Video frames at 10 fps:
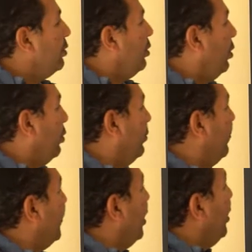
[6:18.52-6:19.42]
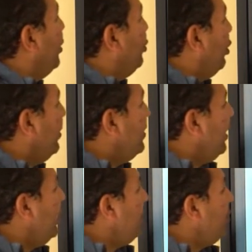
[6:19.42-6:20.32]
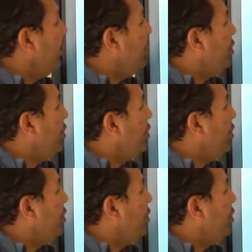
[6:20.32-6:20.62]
Oh, Thomas Edison